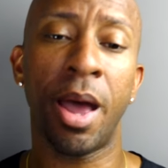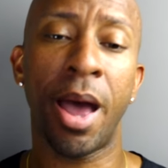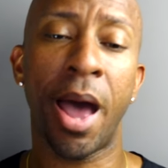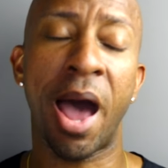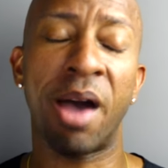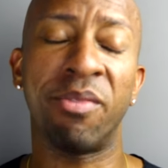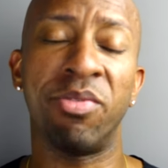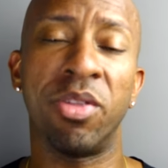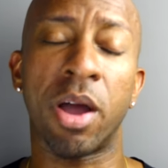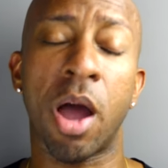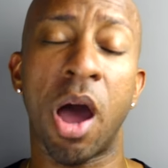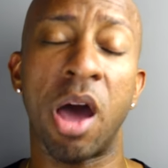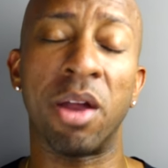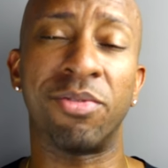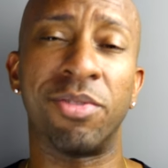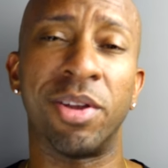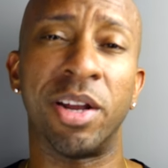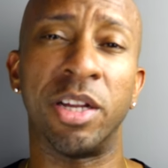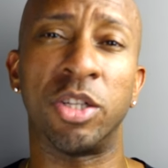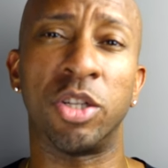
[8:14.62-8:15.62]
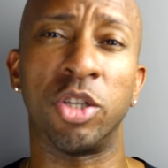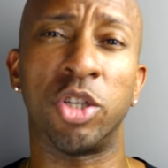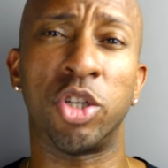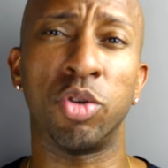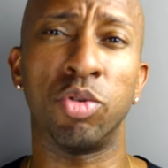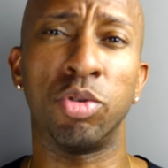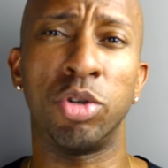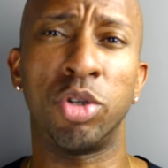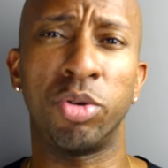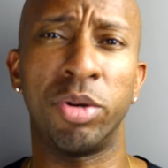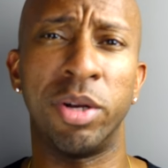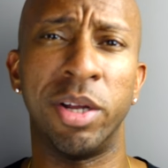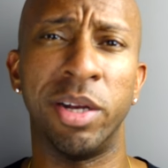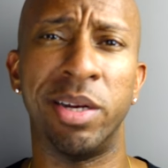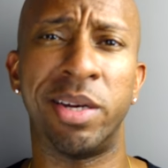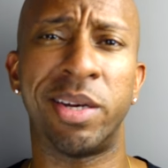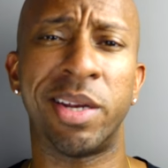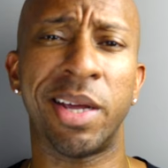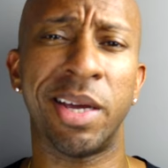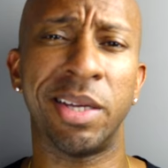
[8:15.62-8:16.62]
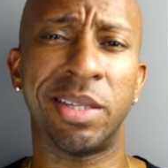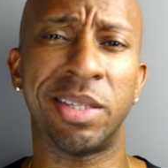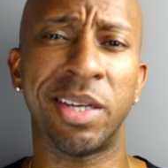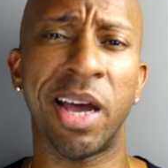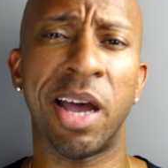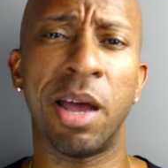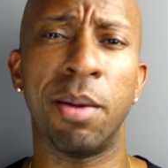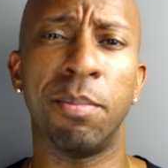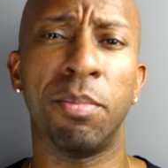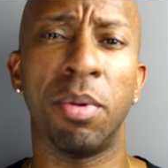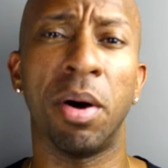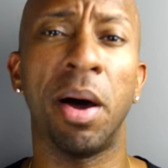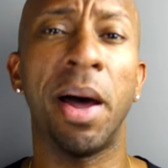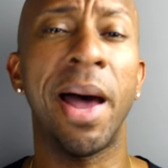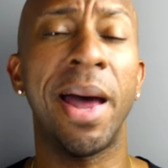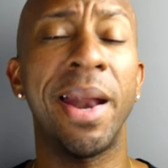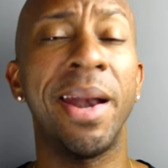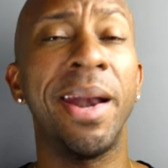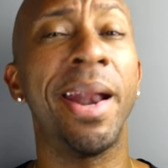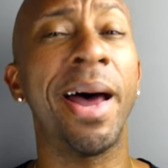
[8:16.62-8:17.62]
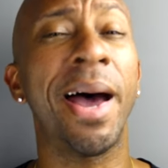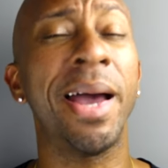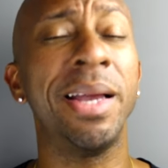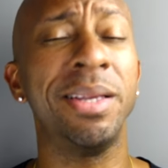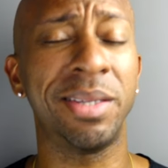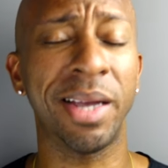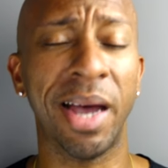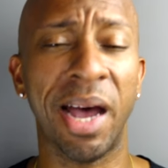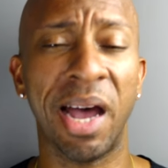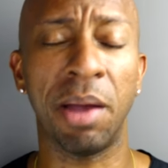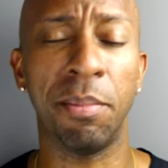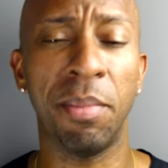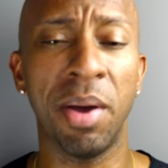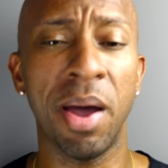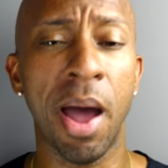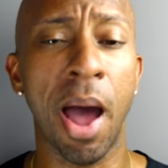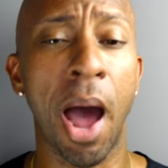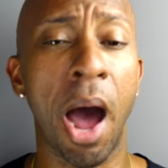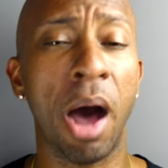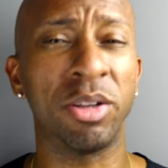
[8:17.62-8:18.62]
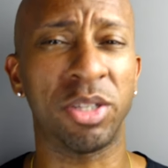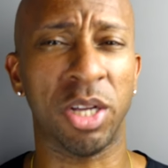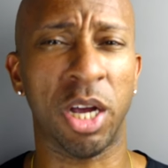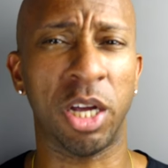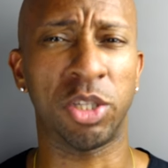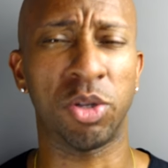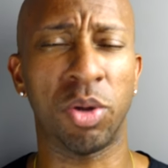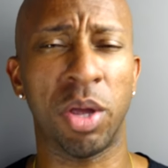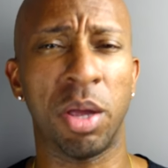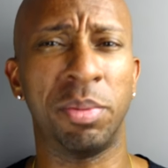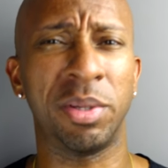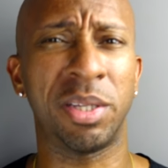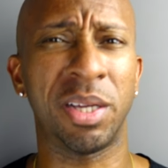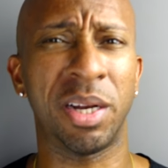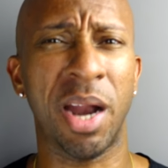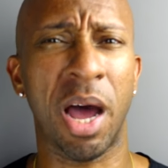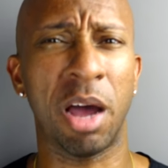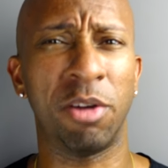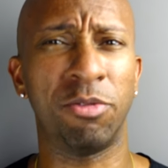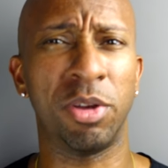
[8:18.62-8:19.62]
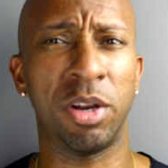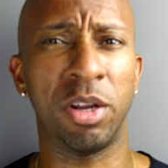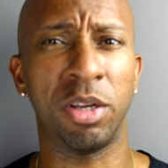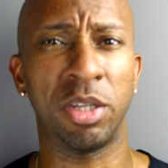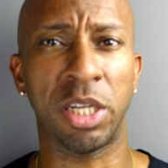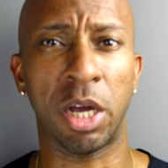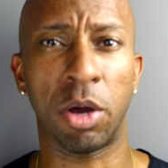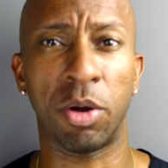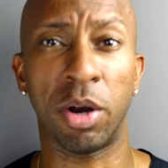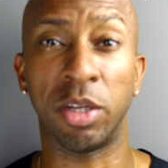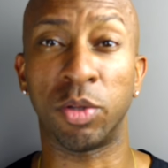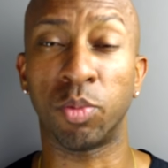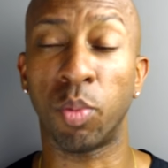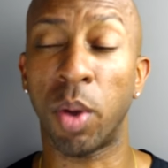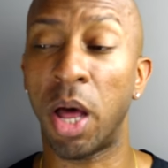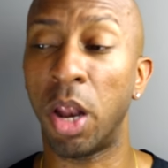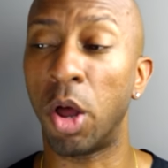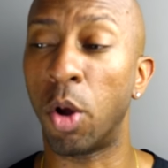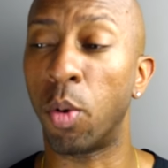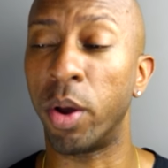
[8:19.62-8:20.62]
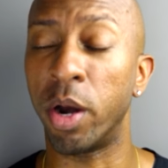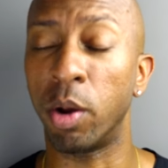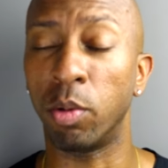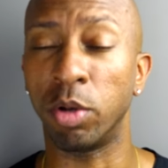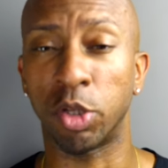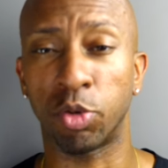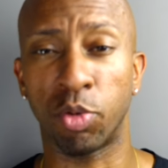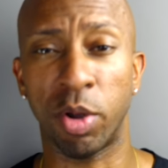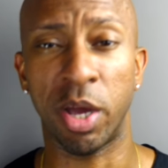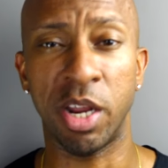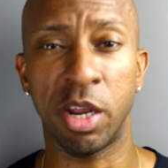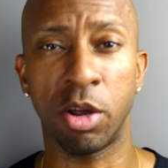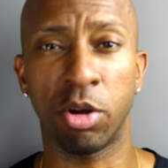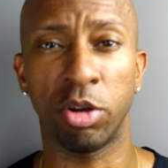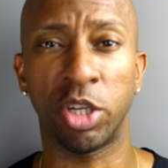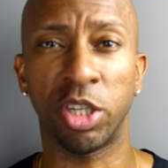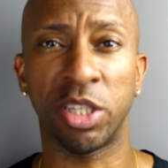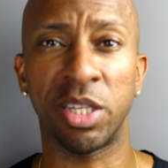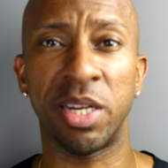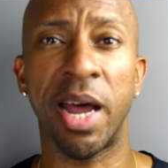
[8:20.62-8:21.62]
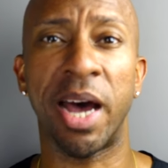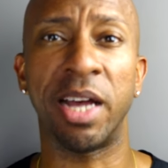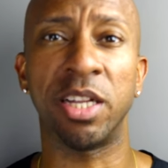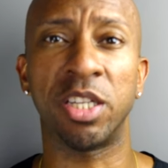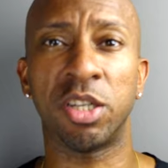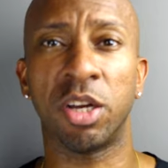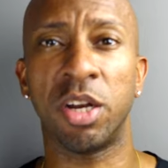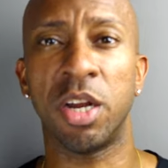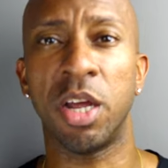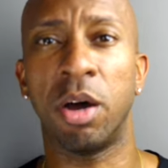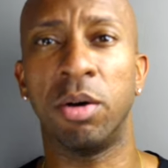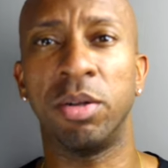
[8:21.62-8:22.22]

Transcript: have the confidence to shoot during the daytime, but at nighttime, I was also able to knock videos out as well, or when it was raining or just not sunny